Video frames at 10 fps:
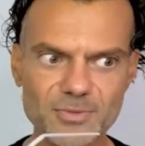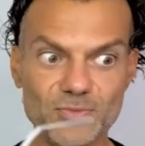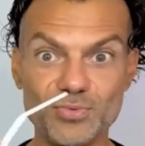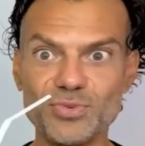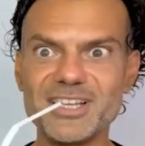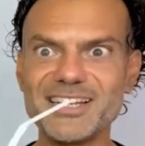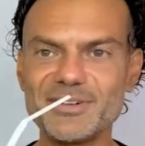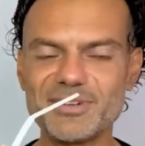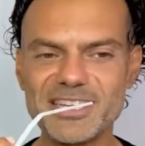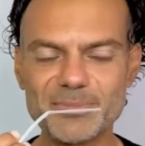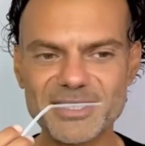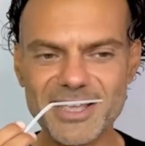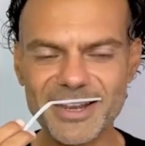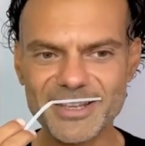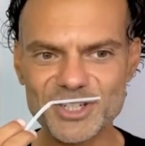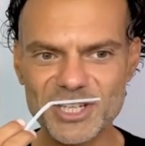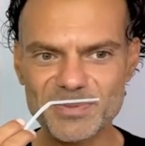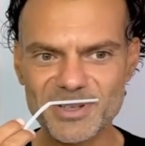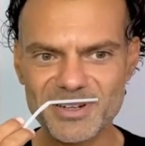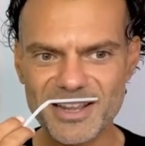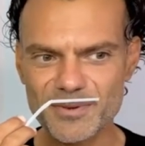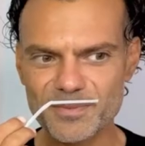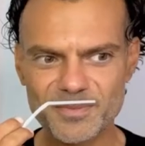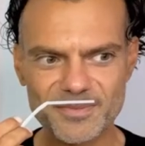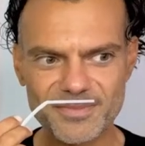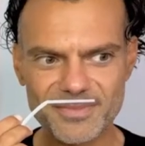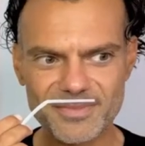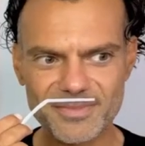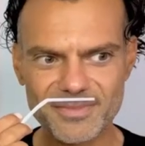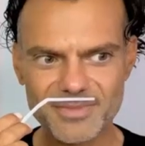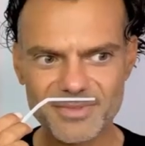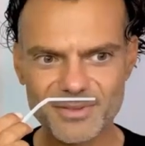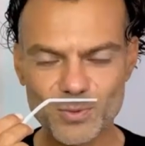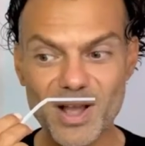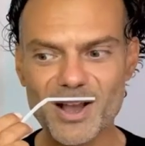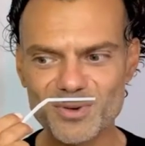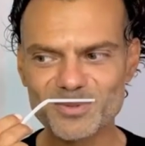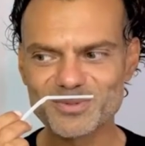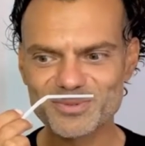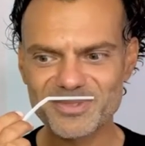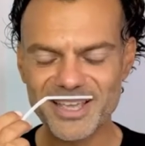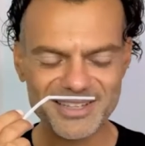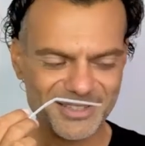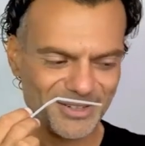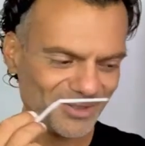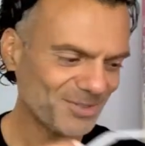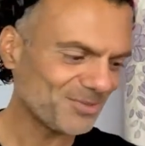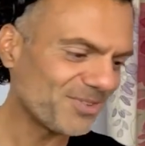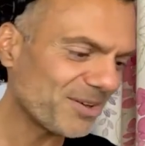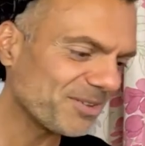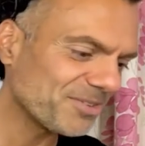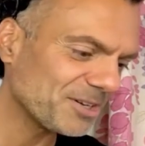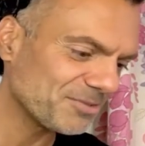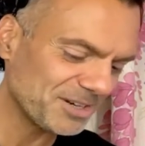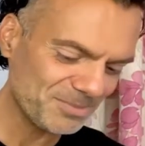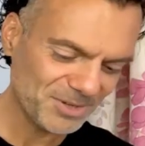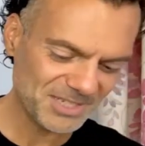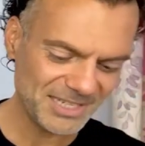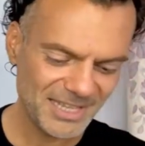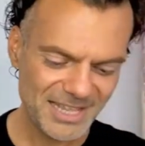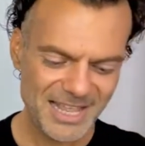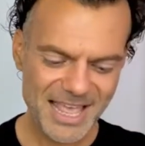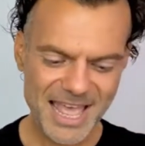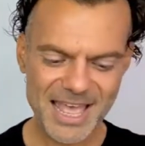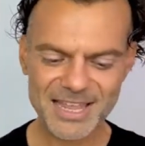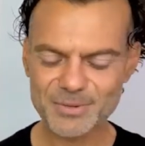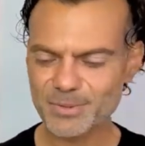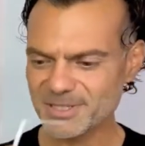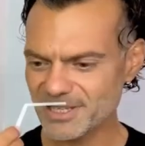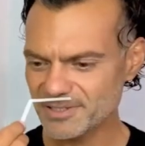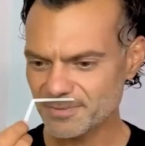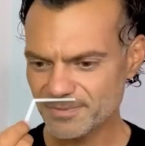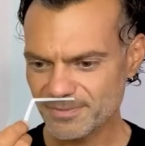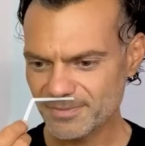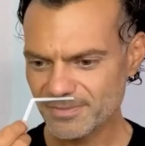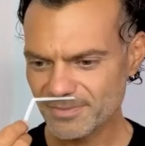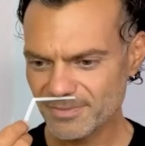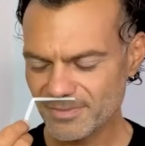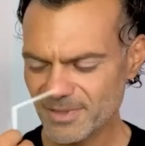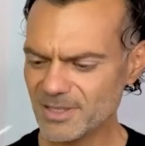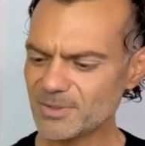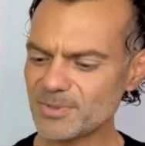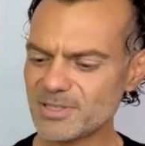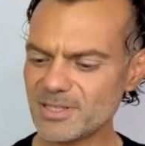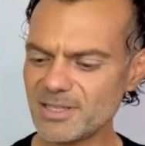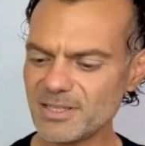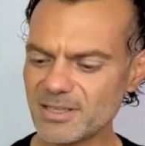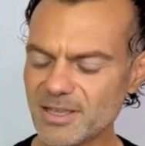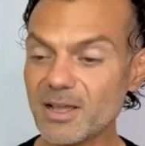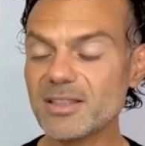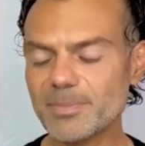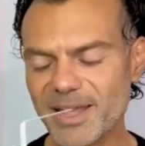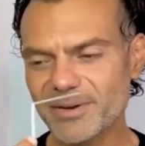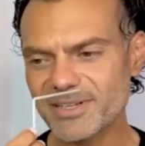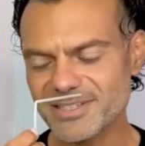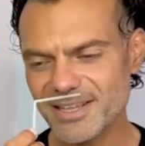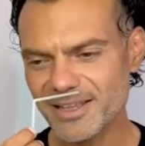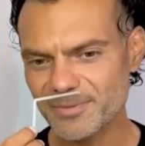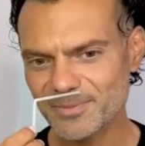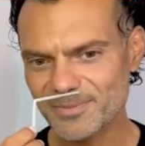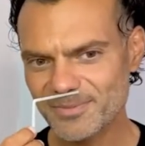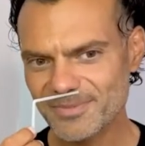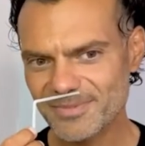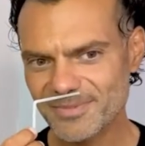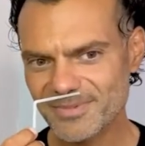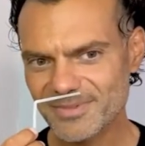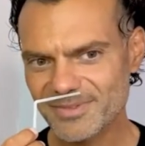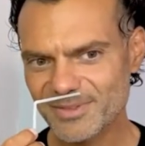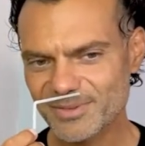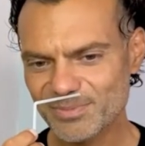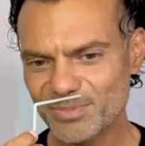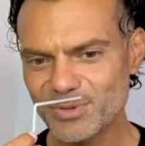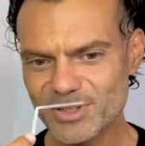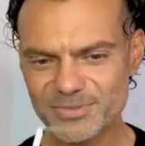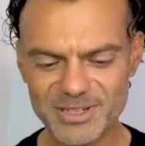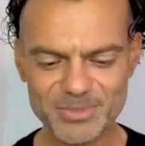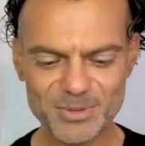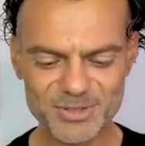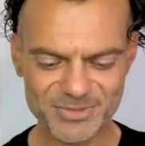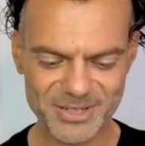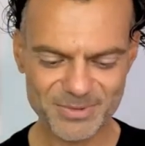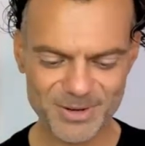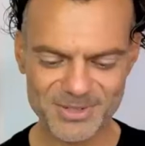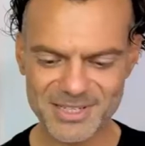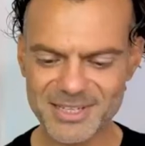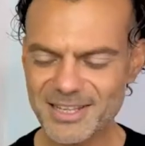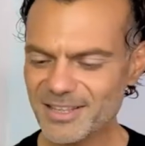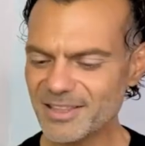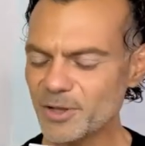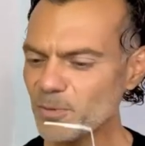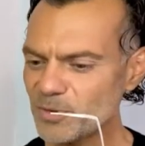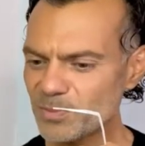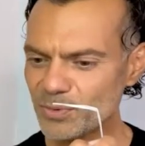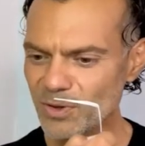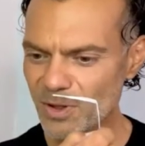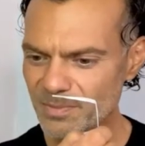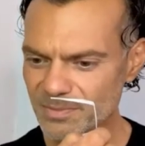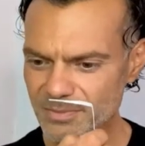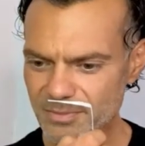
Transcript: really, really metallic chypre now. Wow, excellent, very, very, very mossy. And what was this? This was the ah the Paris, yeah, beautifully, beautifully rosy. The Opium pour Homme,